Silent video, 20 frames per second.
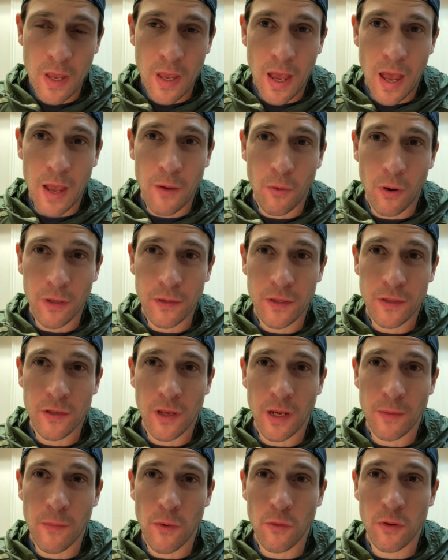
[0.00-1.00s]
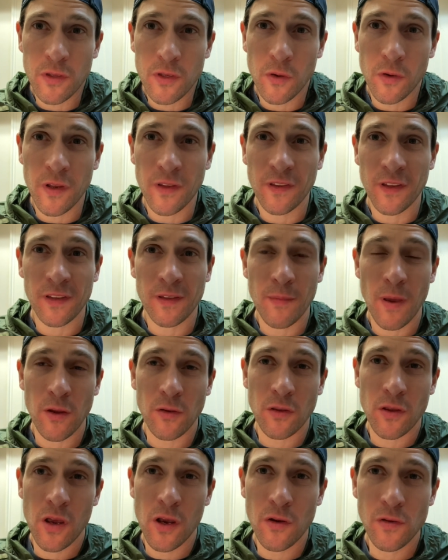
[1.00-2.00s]
wanted to talk about what Toni says
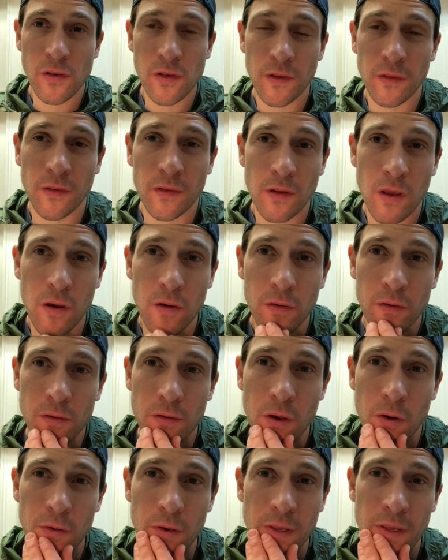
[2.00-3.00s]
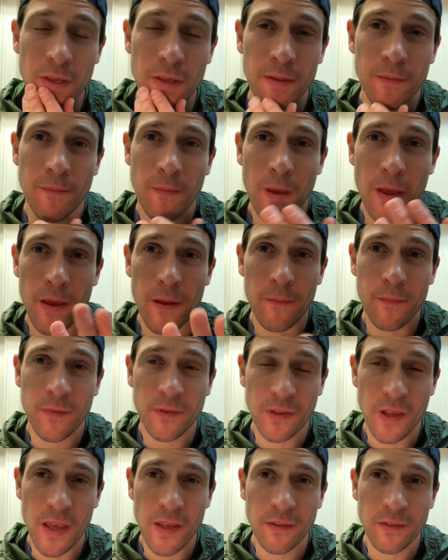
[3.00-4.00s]
about coaches. Toni
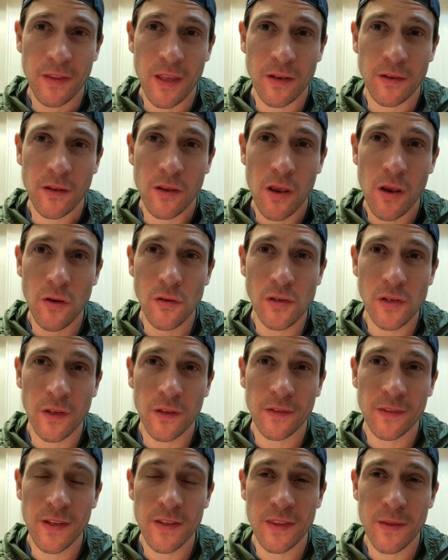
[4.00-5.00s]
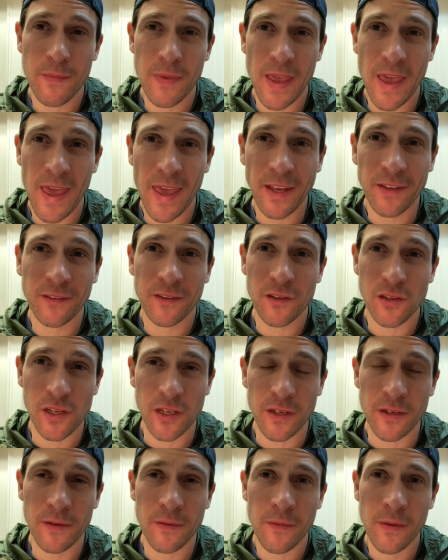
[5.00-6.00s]
says that coaches need to be
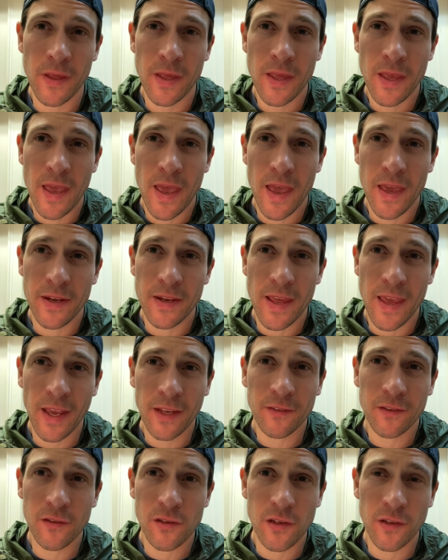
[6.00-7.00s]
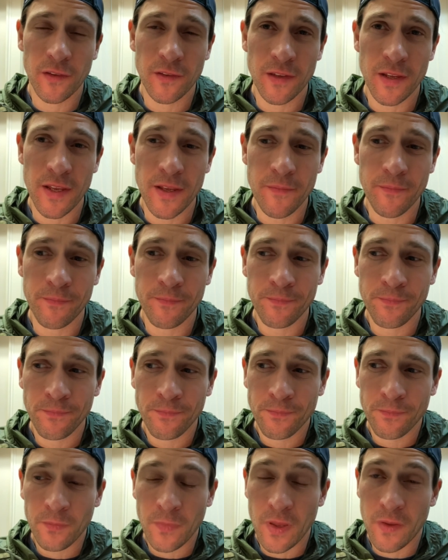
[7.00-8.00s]
exigent. And exigency,
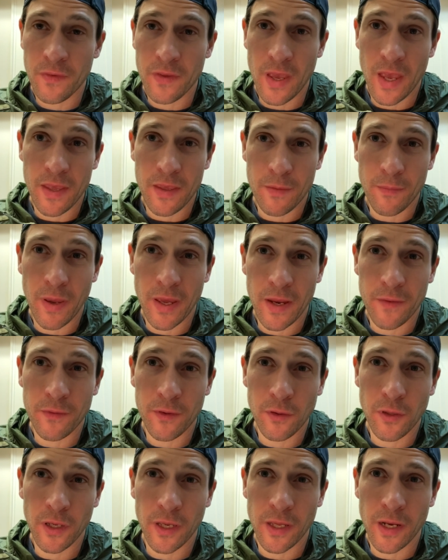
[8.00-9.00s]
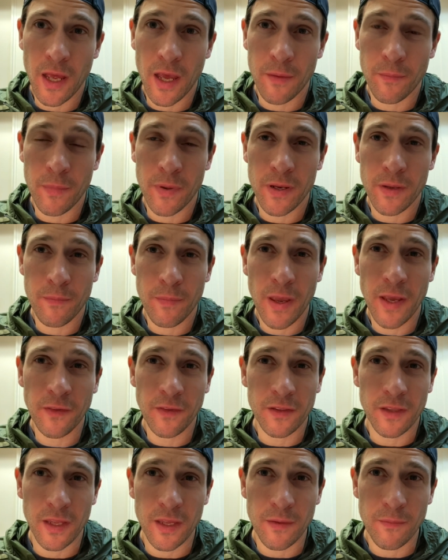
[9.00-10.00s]
yeah, you might have to look it up, but it
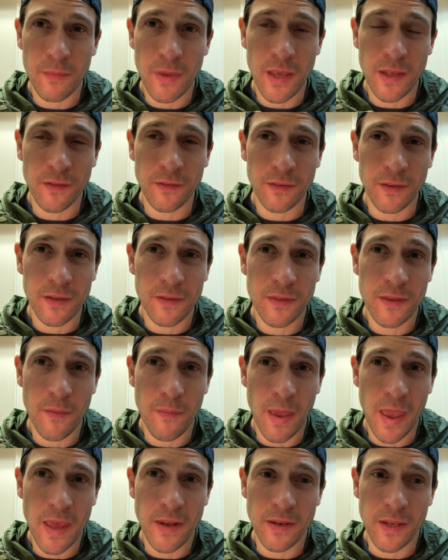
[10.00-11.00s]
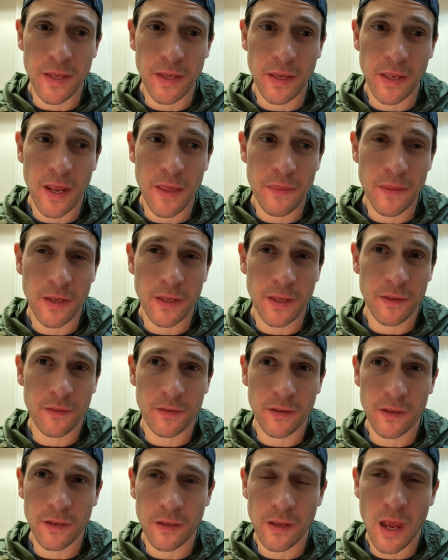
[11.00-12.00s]
basically means demanding. And I think
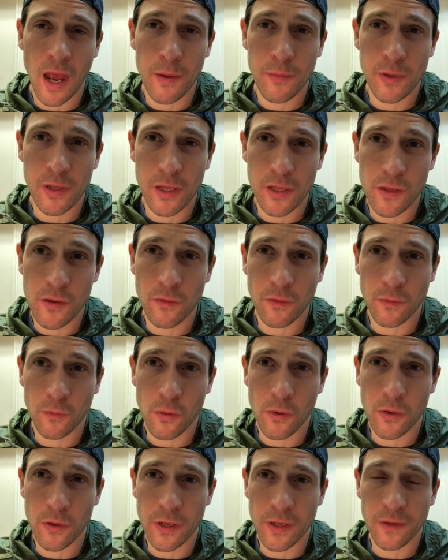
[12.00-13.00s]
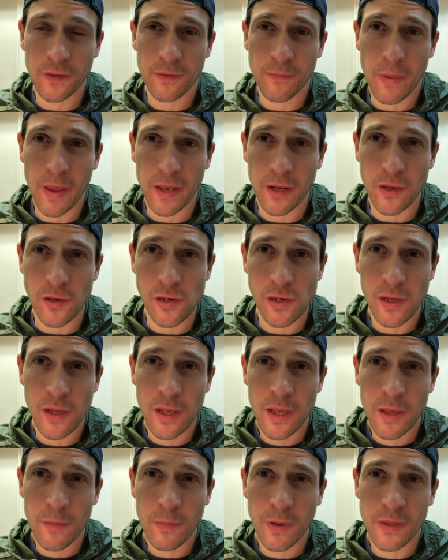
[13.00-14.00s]
it's a commonly used word in Spanish,
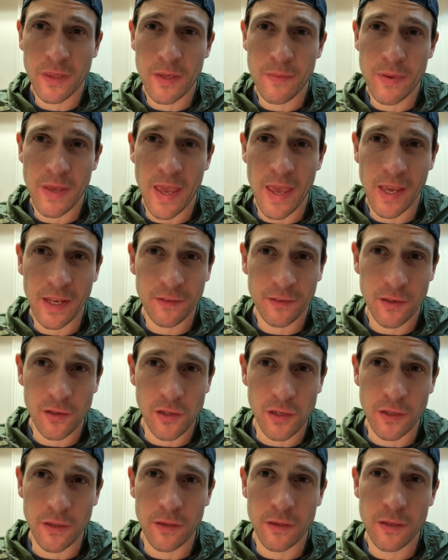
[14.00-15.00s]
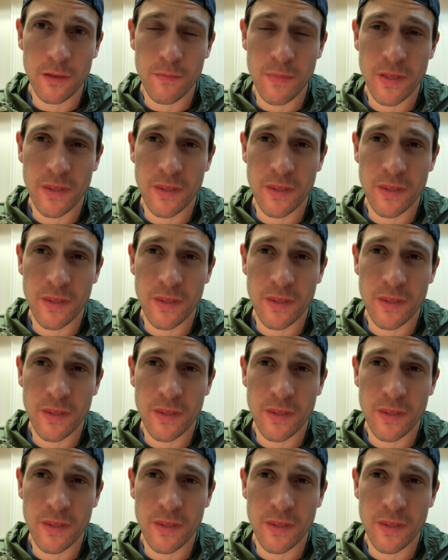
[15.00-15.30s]
but to be exigent, to be